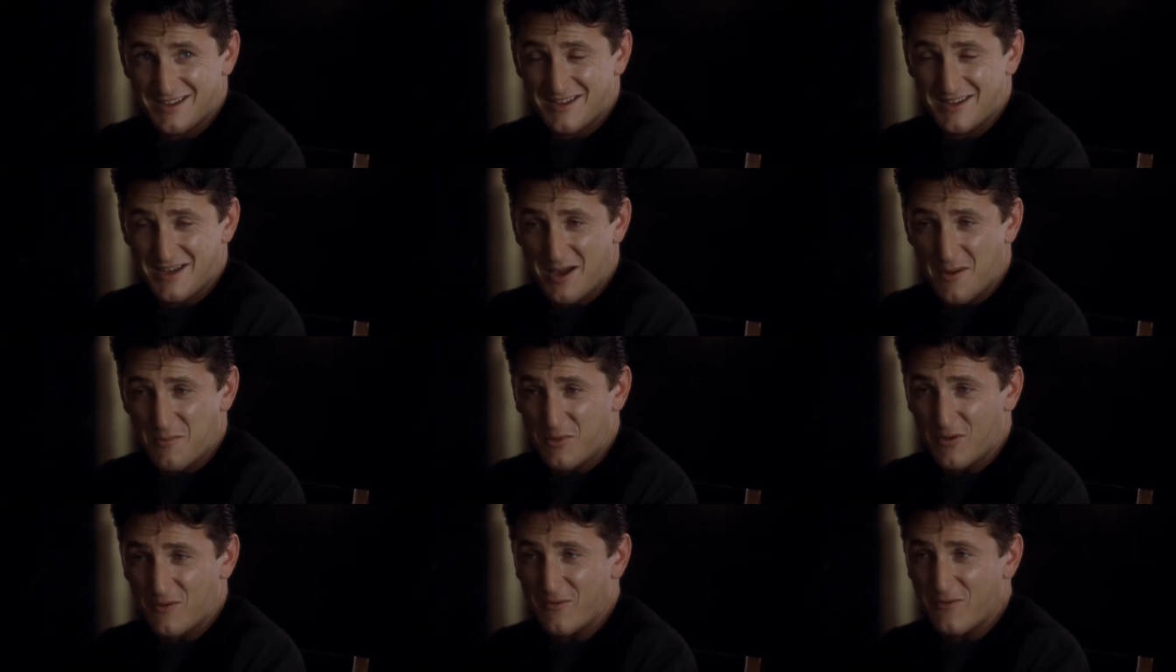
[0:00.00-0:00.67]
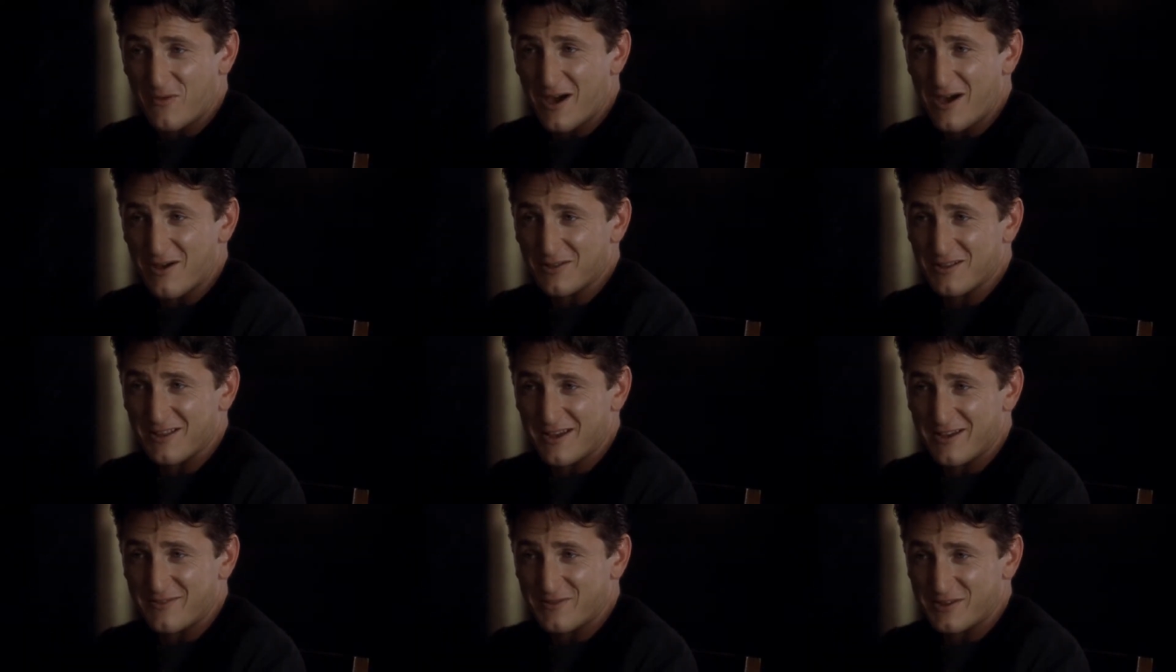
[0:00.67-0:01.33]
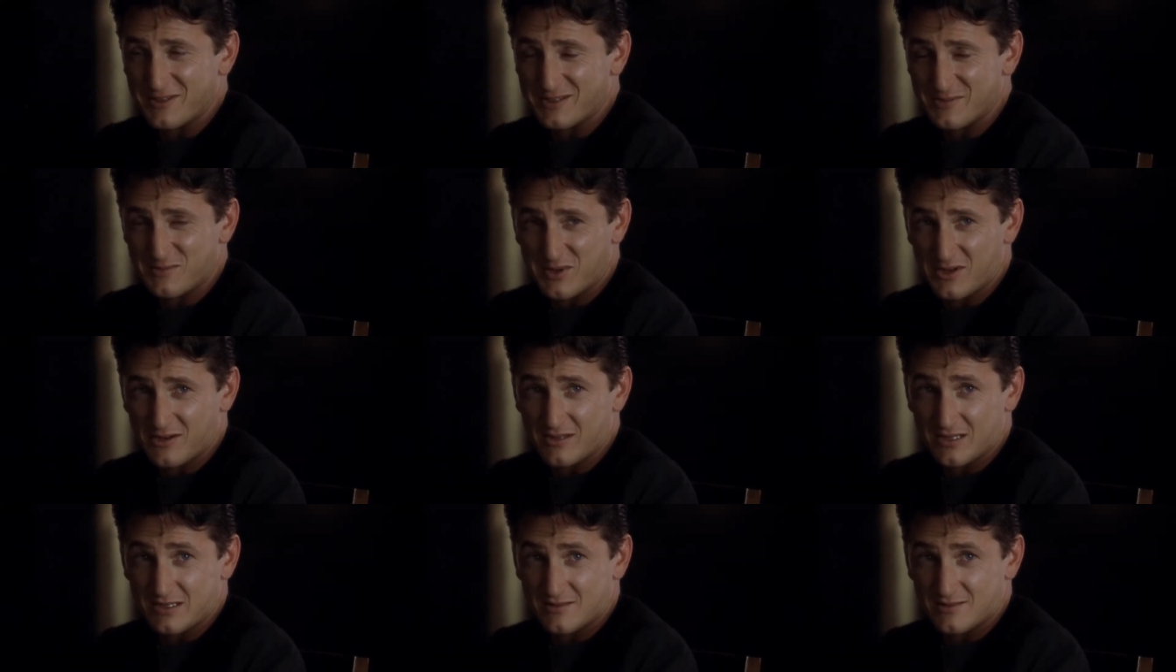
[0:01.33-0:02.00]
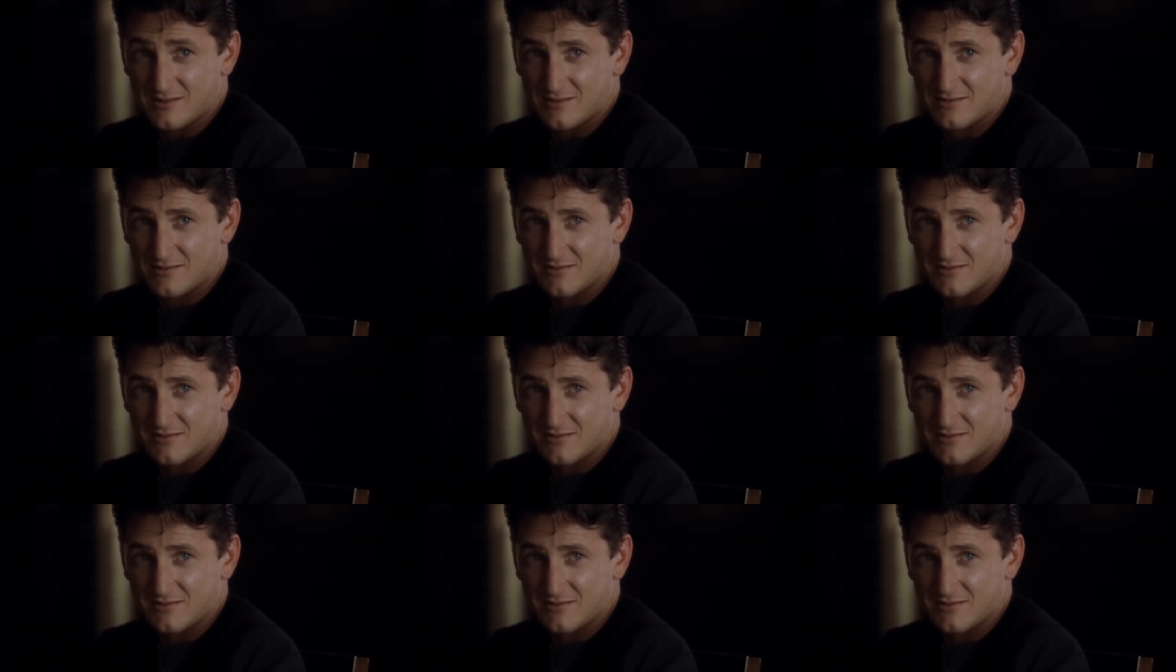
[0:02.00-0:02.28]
A profound life experience.